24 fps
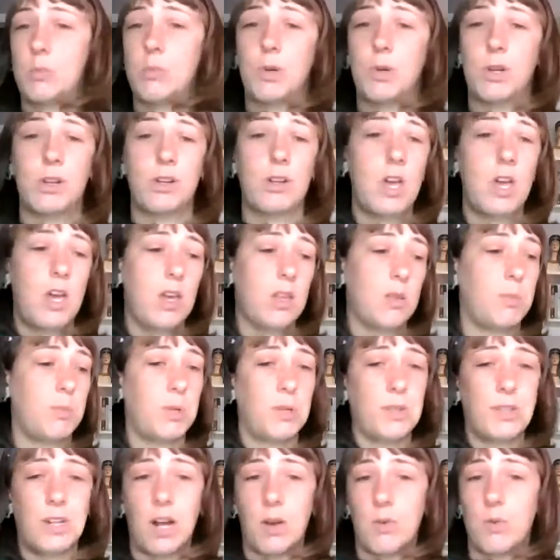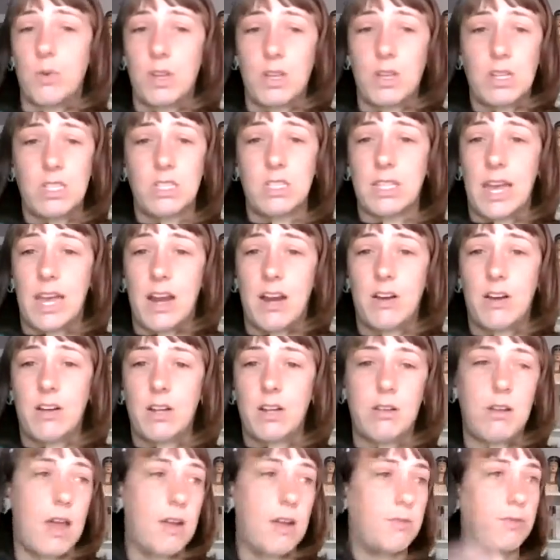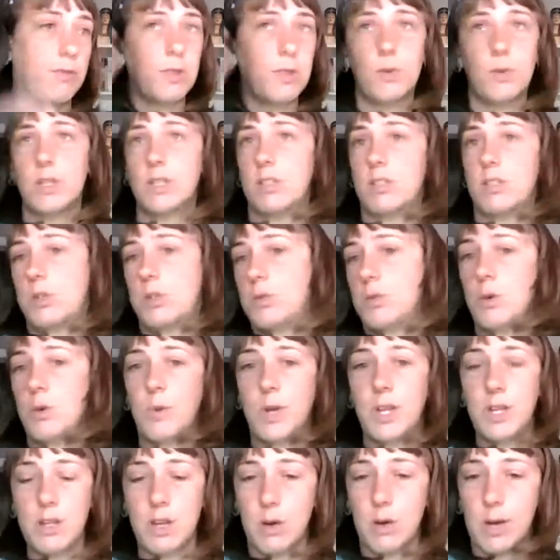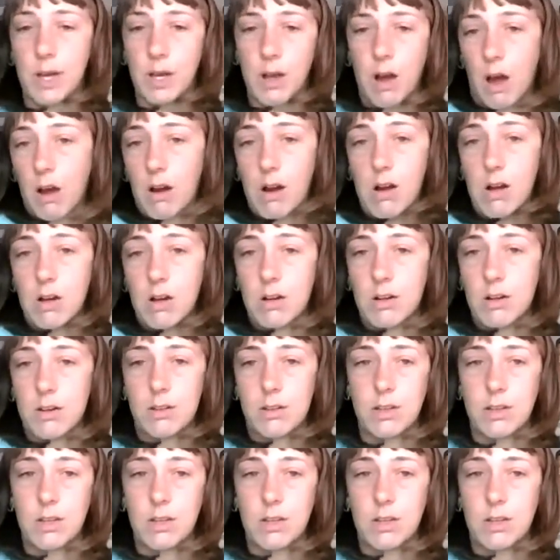a bird got really scared and flew into a window and got hurt,